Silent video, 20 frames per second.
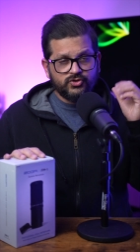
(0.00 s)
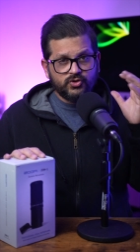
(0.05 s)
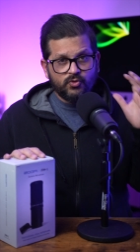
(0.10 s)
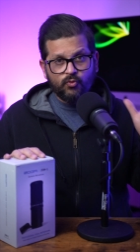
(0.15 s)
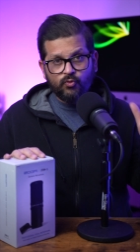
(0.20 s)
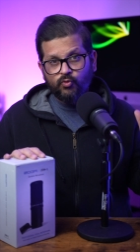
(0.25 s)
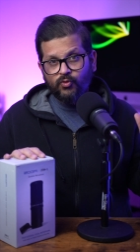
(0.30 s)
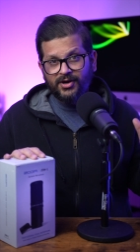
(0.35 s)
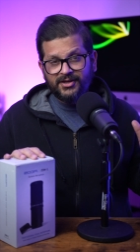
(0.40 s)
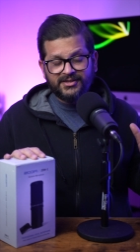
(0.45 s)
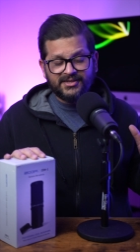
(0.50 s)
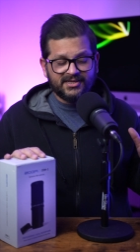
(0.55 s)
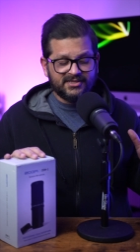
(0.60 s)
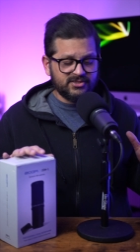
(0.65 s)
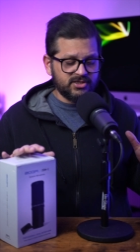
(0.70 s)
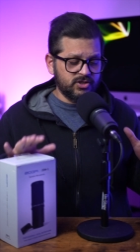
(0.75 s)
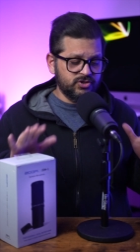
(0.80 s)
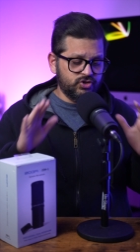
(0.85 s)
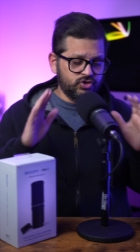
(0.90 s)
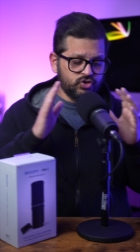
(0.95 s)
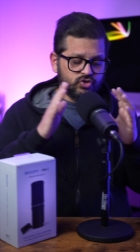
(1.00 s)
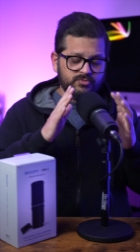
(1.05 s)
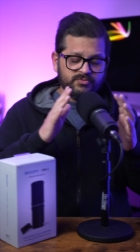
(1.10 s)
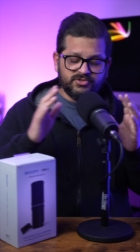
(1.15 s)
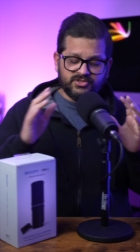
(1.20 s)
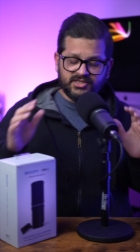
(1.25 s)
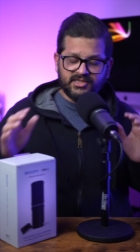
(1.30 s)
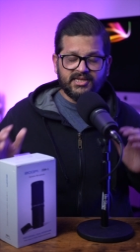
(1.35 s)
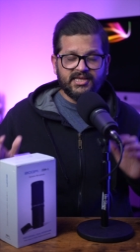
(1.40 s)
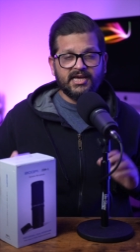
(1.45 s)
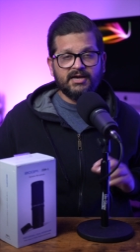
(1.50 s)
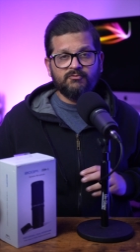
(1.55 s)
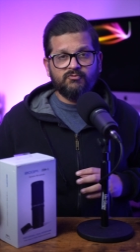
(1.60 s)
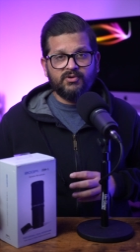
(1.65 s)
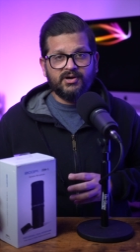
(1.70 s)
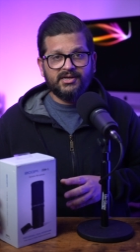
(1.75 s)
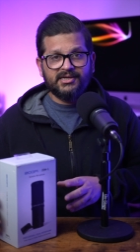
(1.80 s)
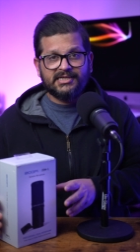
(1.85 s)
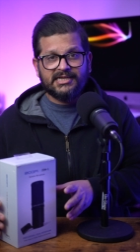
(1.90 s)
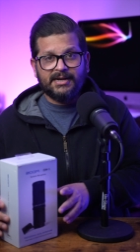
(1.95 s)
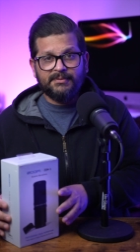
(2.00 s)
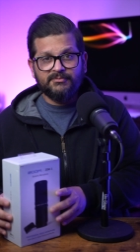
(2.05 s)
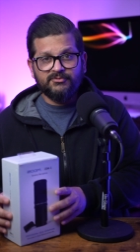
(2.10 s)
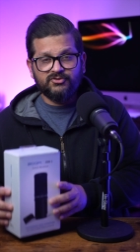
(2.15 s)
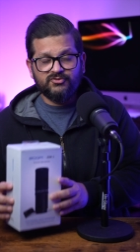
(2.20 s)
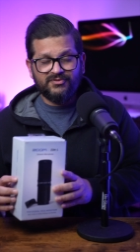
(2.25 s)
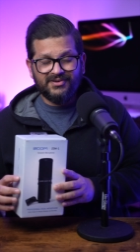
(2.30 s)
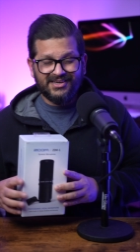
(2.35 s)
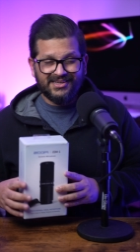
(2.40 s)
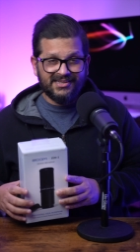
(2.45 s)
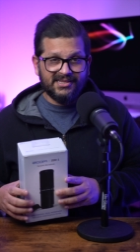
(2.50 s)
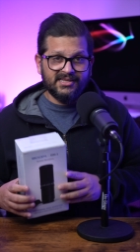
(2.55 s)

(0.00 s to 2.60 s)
so what does Zoom ZDM-1 comes with?